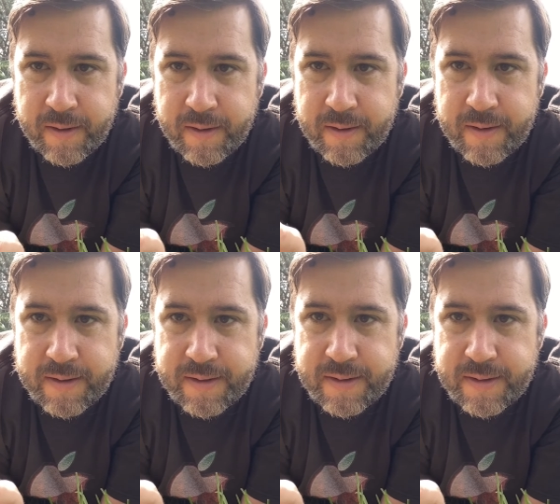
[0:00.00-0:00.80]

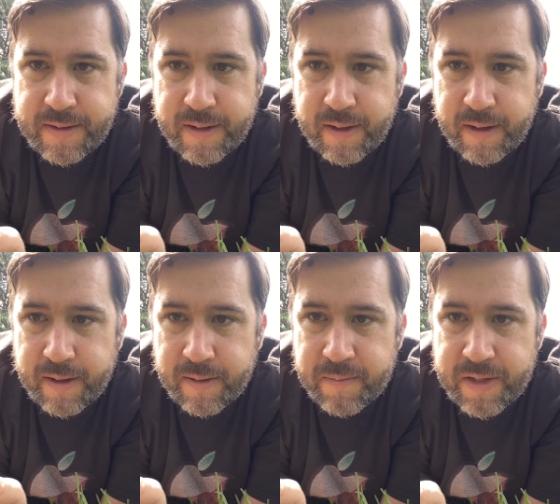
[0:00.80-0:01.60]
This is
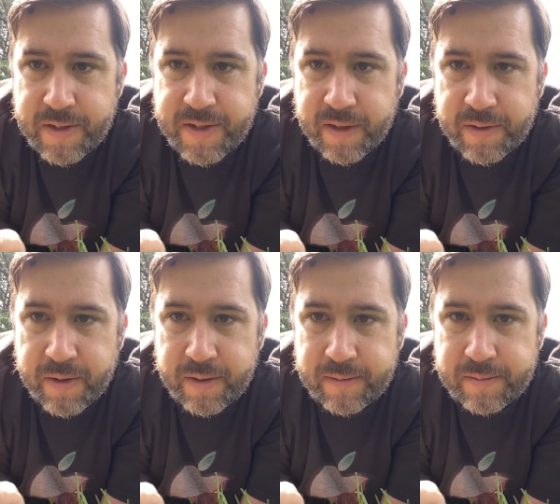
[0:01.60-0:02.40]
me
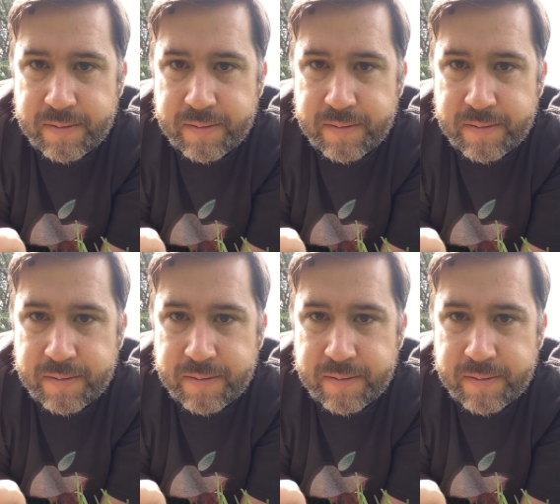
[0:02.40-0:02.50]
sheltering,